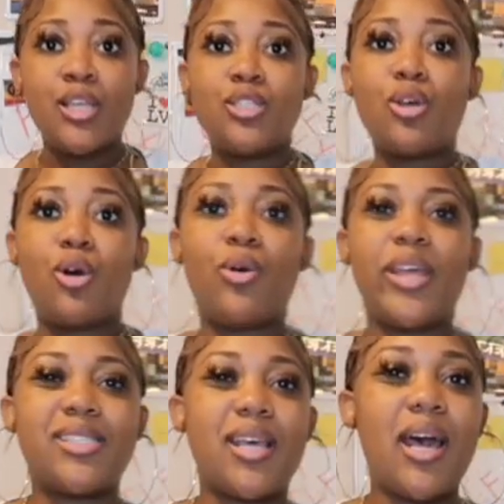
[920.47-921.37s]
So
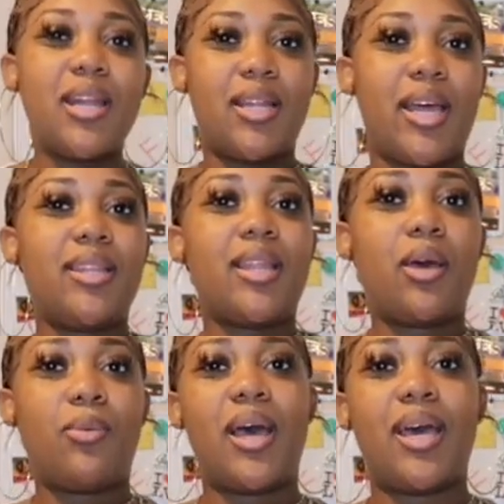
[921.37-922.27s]
it's kind of like
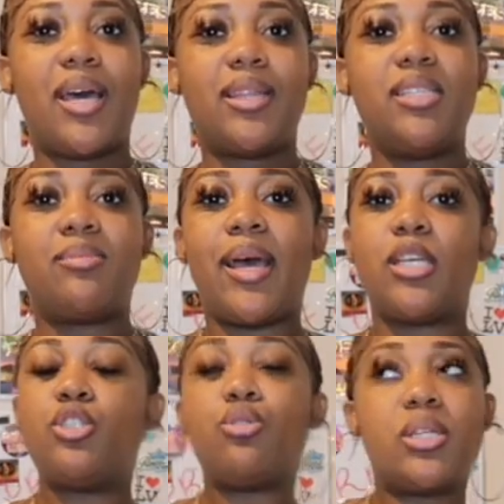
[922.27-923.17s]
that where I got these black
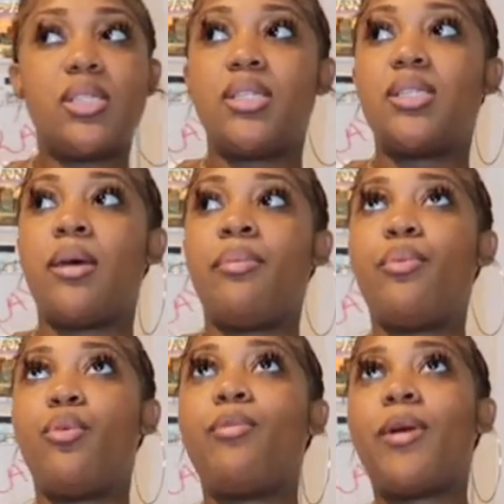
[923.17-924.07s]
shorts, except
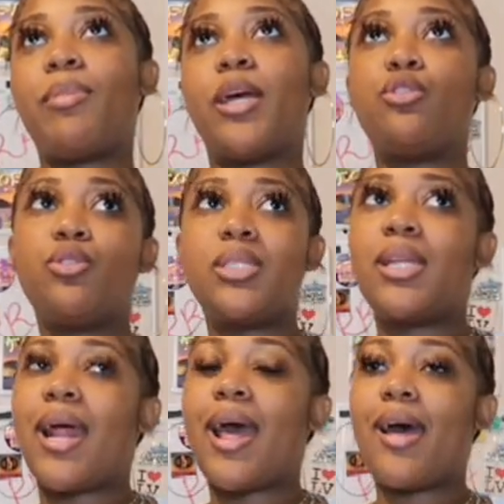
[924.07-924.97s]
all my black shorts
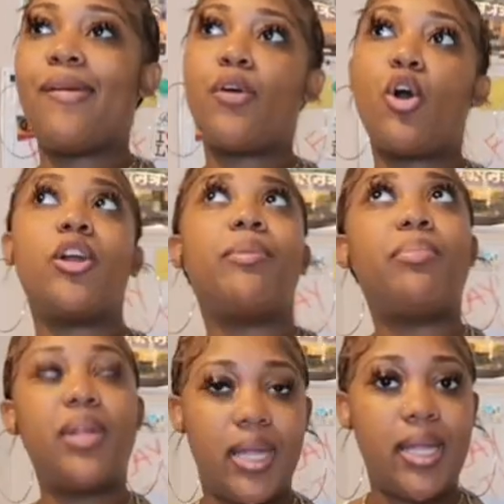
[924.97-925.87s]
that I have aren't
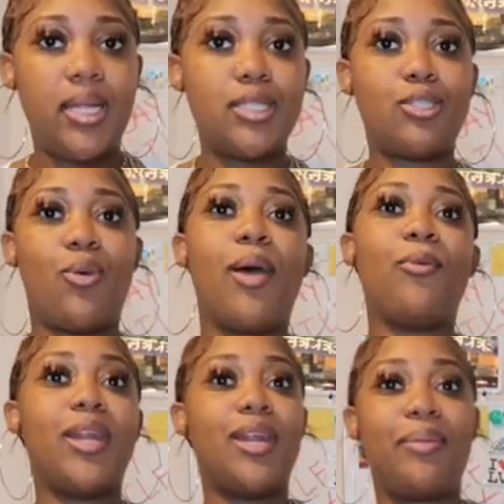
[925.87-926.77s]
plain. So I
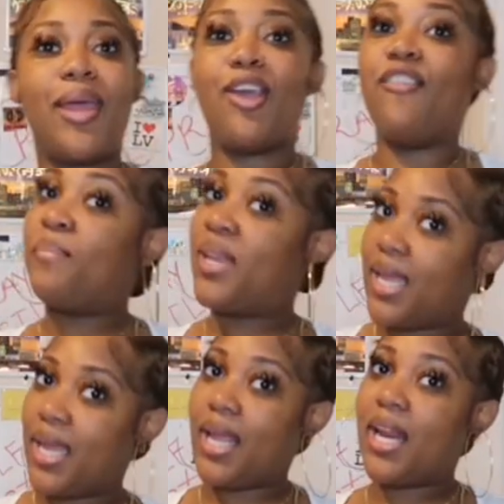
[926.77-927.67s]
wanted a pair of
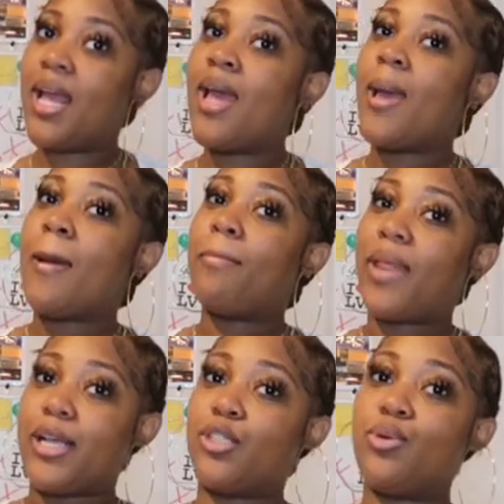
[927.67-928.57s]
plain
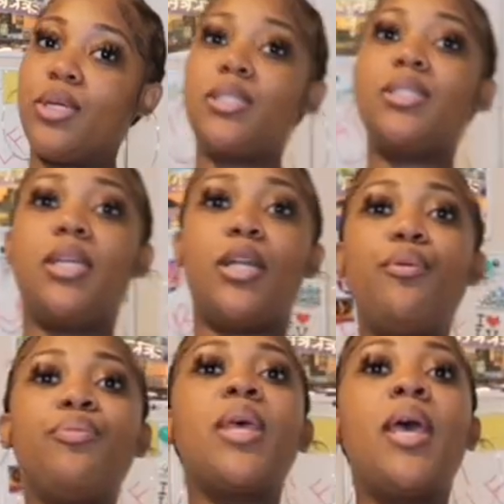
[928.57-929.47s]
black shorts, you know?